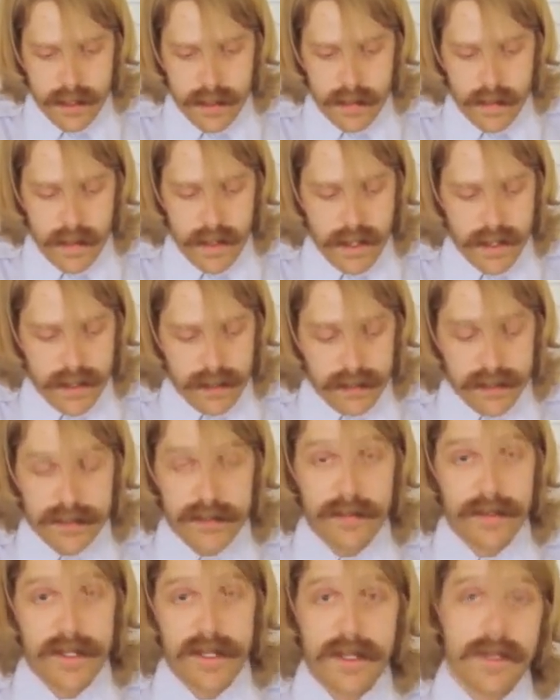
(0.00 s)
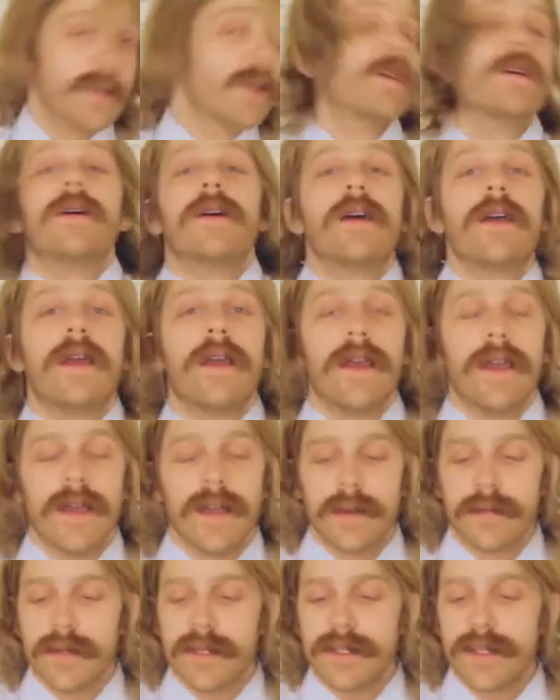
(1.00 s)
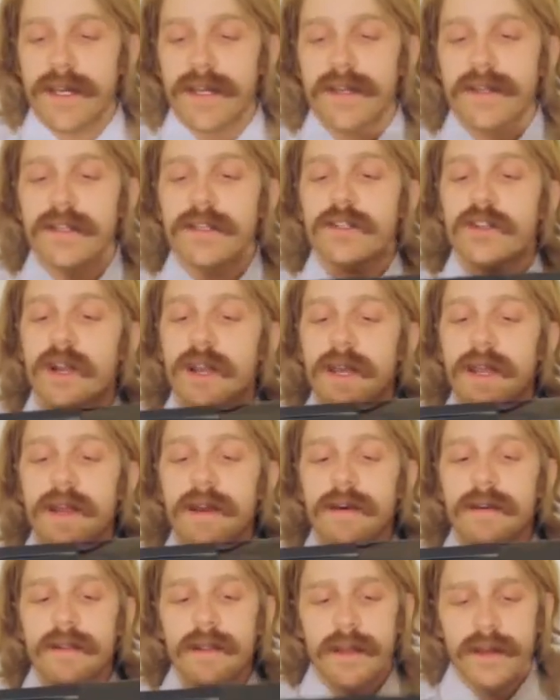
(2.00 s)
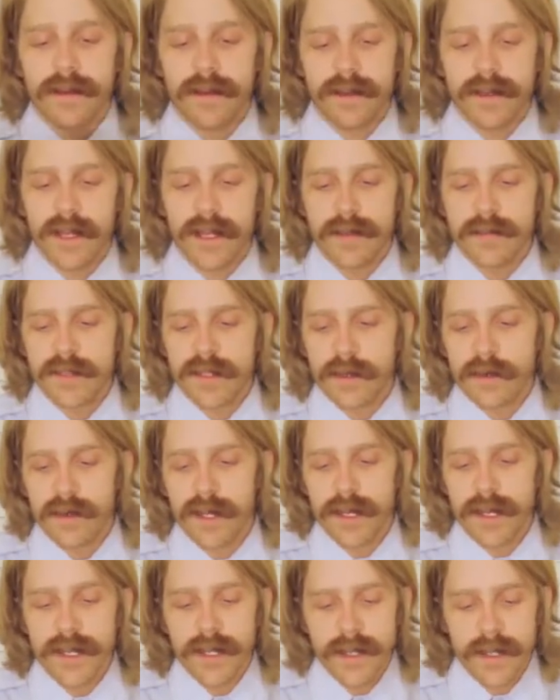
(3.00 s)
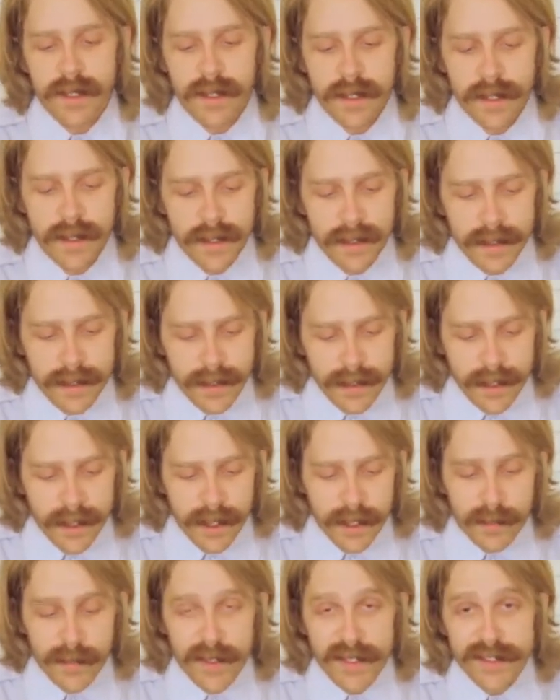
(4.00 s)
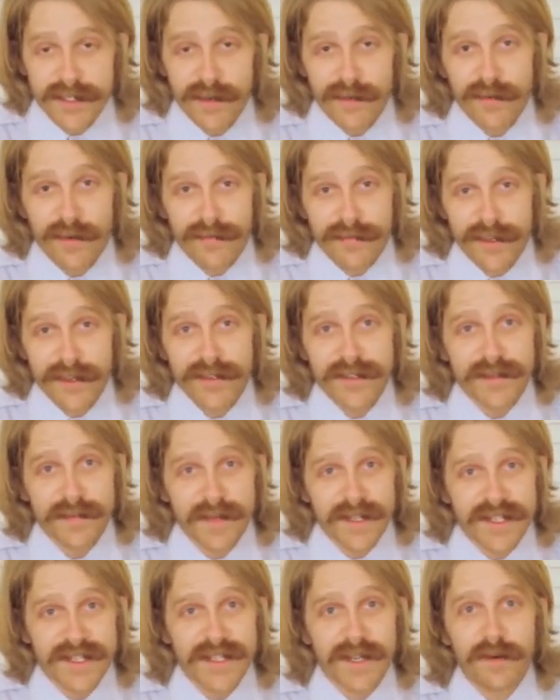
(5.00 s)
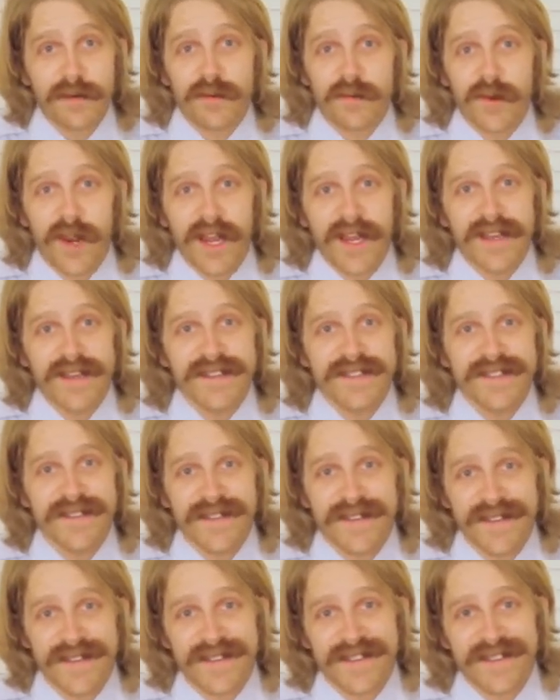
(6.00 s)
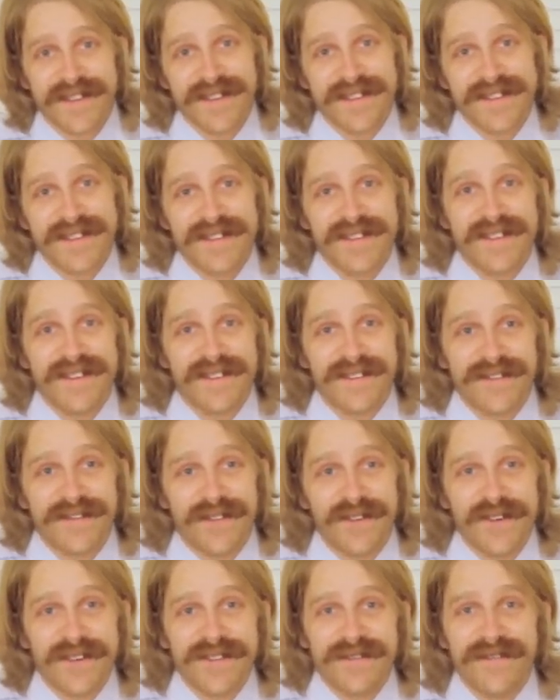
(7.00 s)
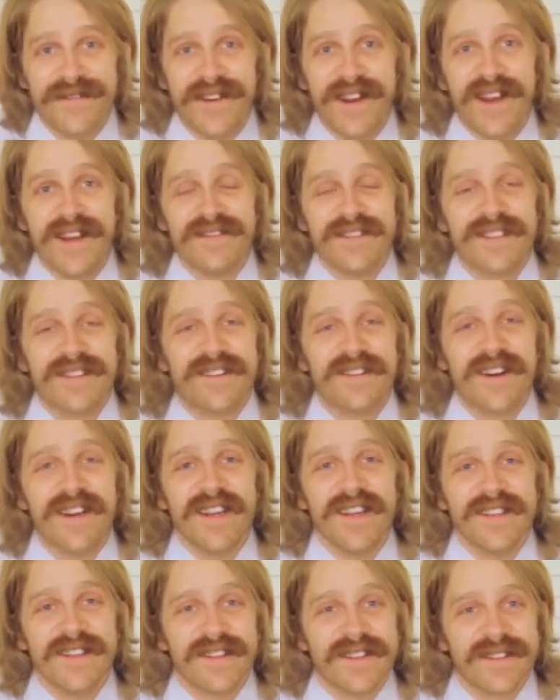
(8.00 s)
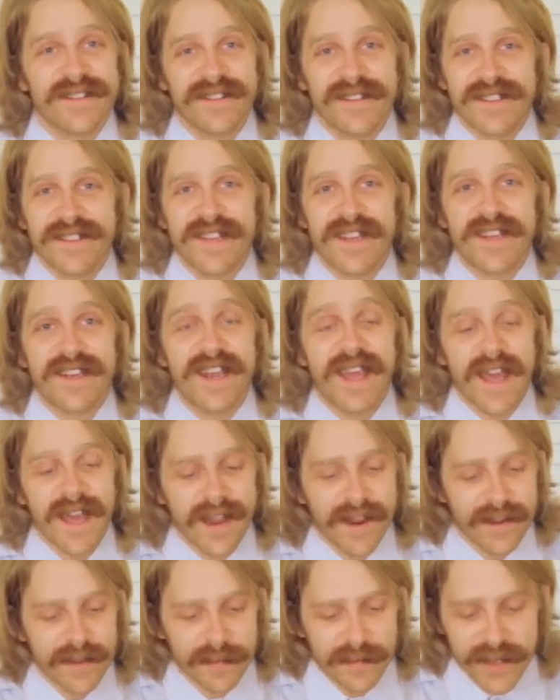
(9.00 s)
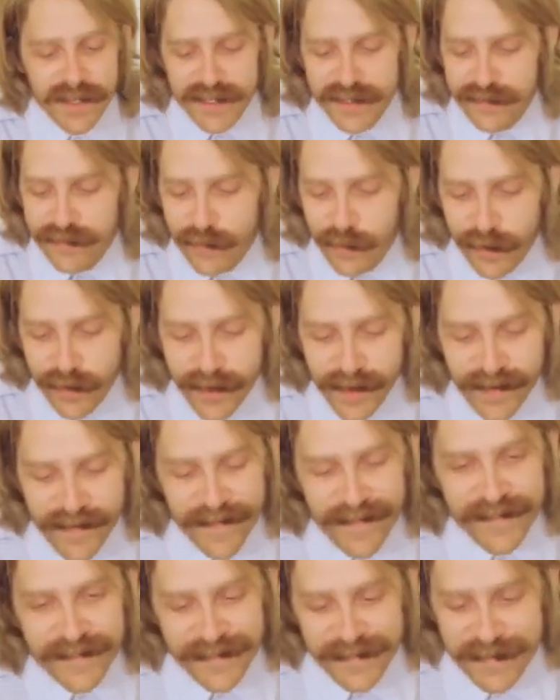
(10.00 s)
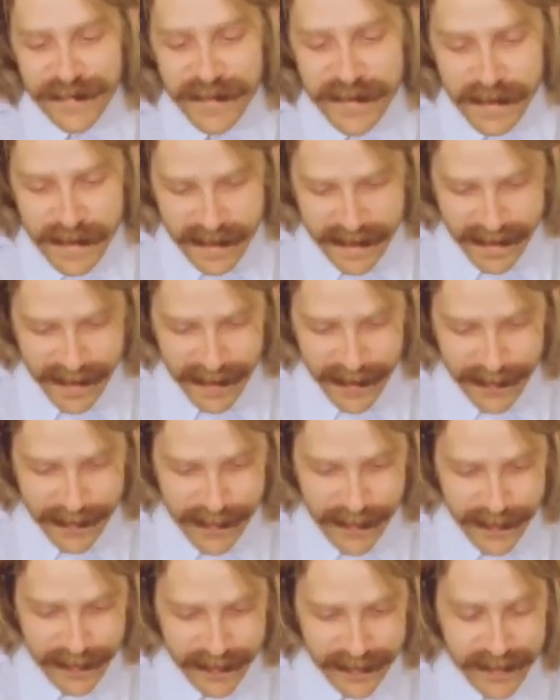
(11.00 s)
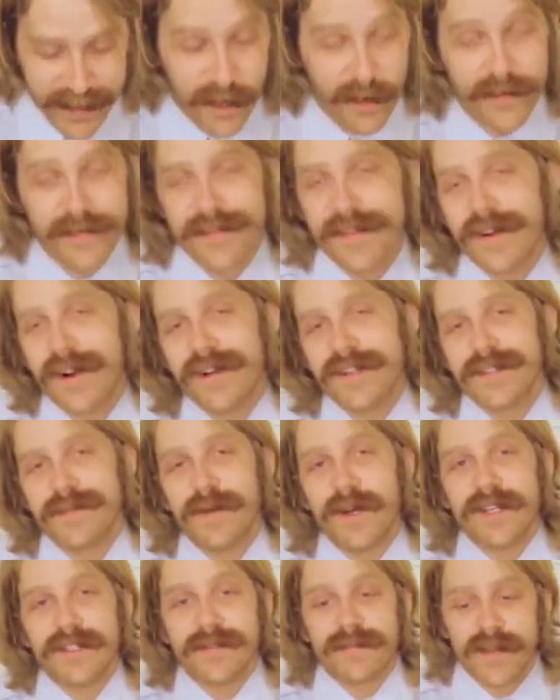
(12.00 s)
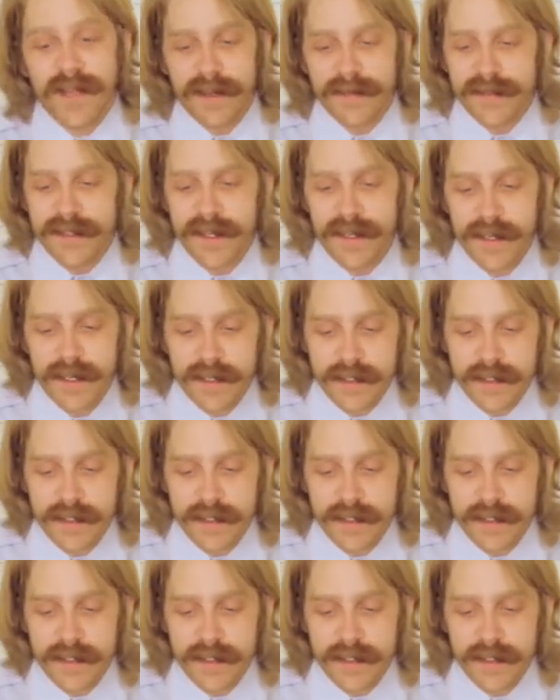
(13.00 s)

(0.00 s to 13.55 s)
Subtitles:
But it looks really good, and I'm excited to try it out. A lot of good games already. Based on reviews, I'm going to start with Rise, because 4s and 5s are great, just like Knack on the PS4. No, there are some awesome games.